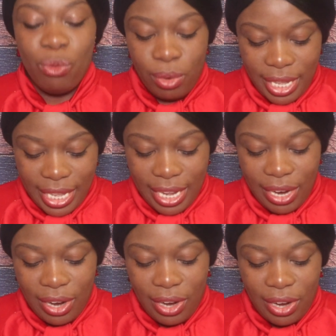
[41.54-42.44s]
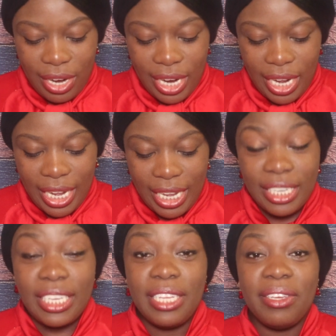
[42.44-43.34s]
we are
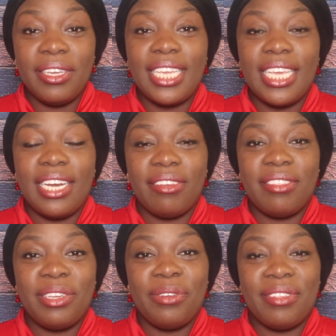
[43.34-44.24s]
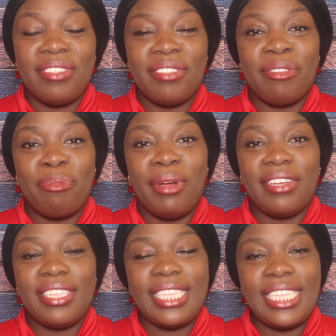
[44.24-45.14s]
continuing in our series. This is
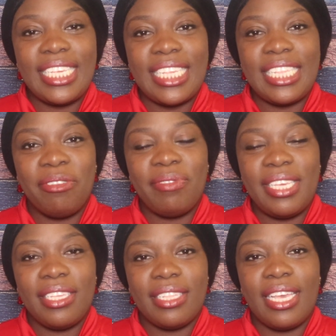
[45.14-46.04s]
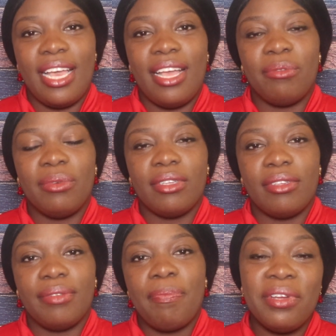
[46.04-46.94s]
part six of Is God
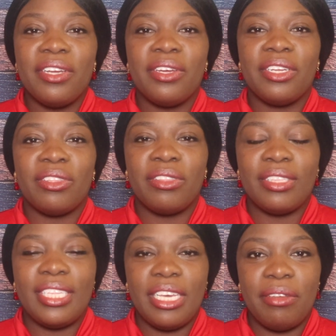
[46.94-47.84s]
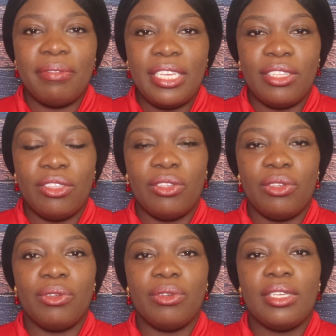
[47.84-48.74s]
Real? We're gonna delve
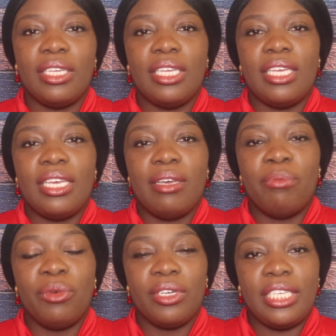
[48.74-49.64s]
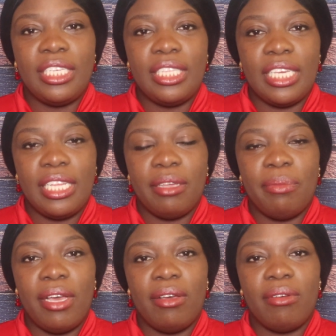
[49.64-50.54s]
into more detail
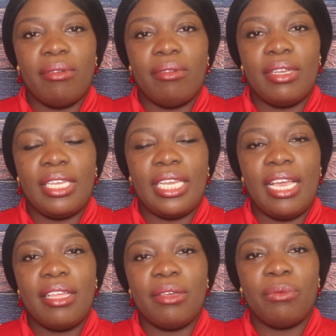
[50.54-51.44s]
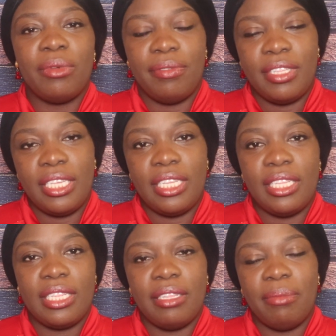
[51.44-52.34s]
about now that we've
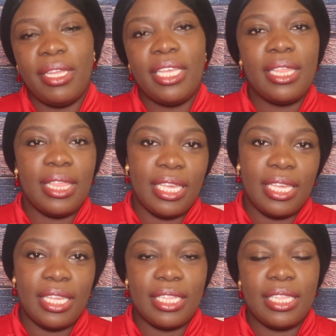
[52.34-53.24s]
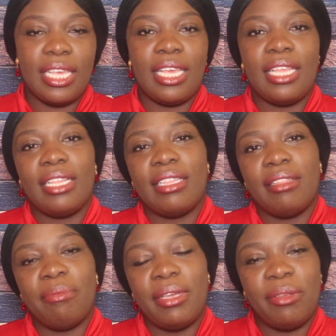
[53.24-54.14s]
seen the many things
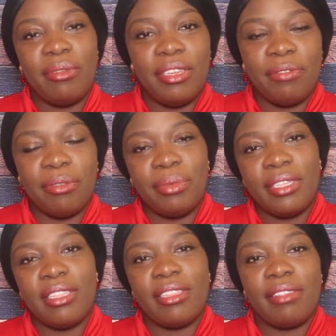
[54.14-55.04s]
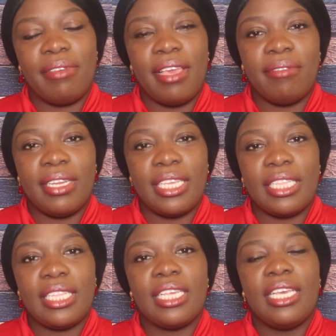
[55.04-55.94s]
and the many different pieces of evidence